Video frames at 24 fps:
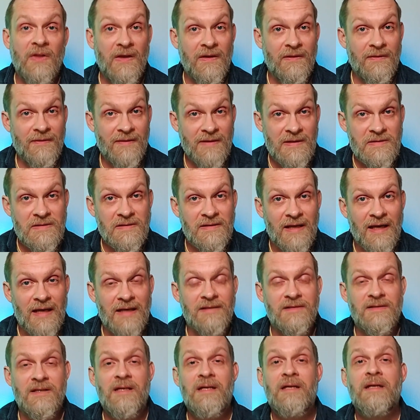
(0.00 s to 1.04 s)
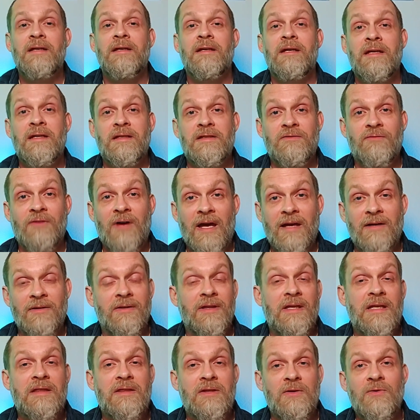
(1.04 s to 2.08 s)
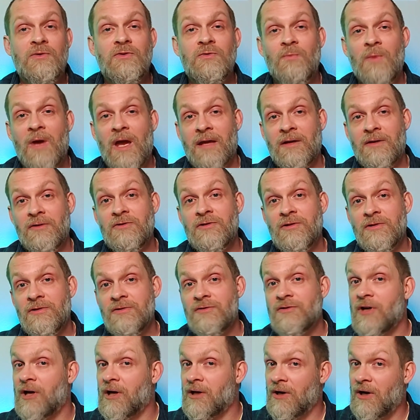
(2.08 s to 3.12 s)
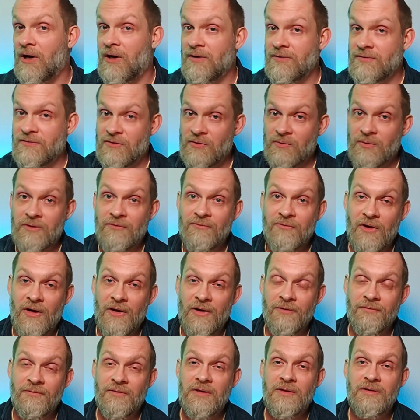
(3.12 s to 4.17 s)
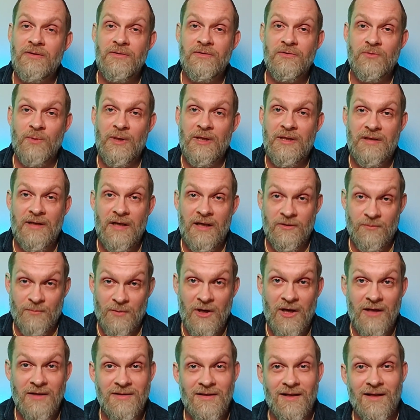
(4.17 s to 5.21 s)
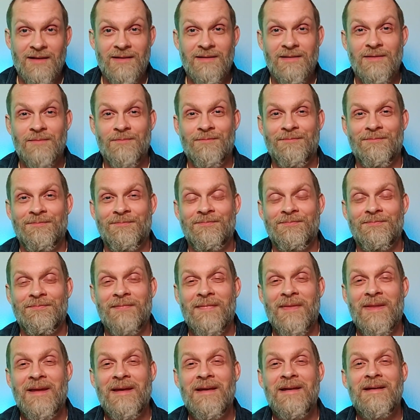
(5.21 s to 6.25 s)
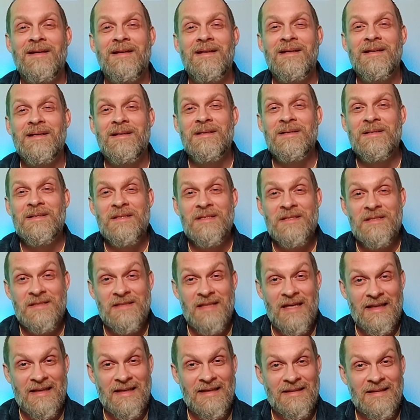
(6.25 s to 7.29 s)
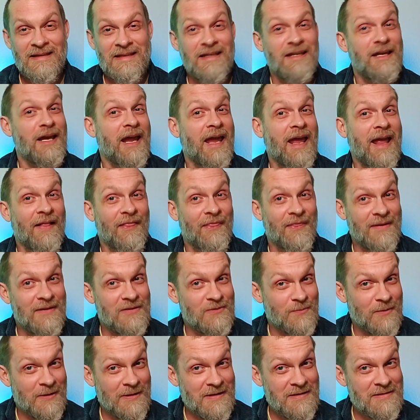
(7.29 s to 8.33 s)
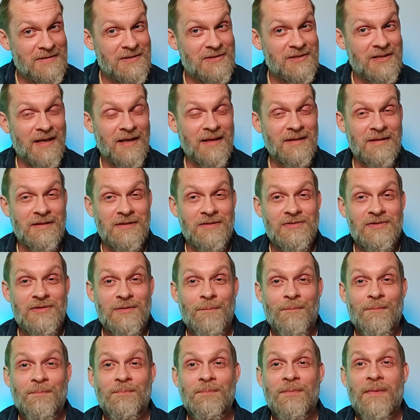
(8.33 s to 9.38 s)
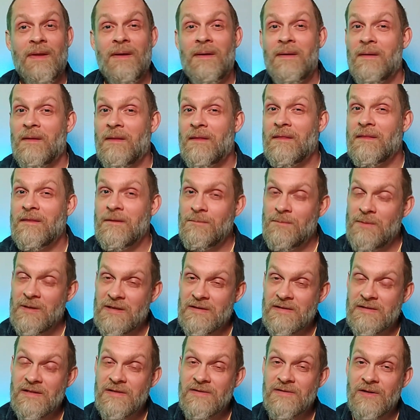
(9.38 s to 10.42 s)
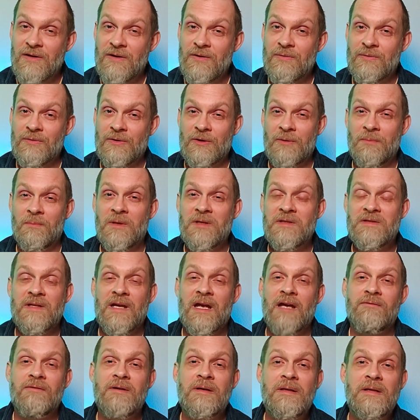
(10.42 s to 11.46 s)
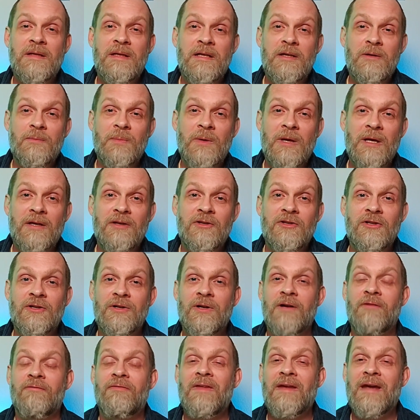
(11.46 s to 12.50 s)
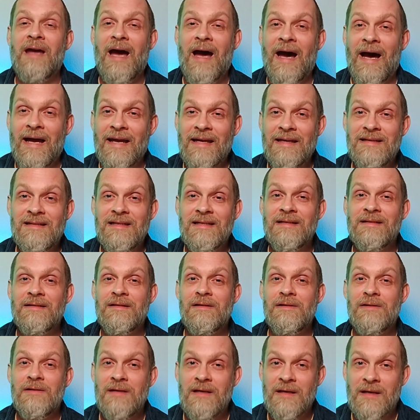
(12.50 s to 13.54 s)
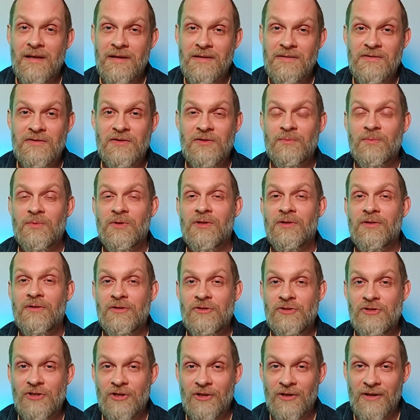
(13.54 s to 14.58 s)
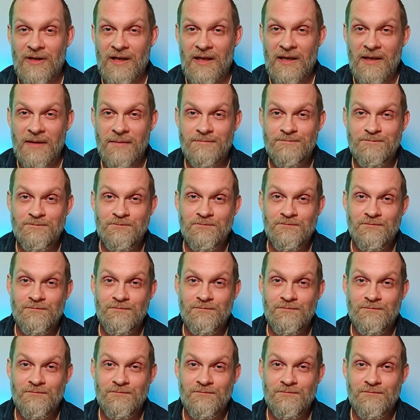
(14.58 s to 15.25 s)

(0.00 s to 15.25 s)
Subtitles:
In this case, it's vital that those managers are also involved in your SuiteDash project. Secondly, and this one is a challenge, the business owner must have a clear picture of the ideal customer journey.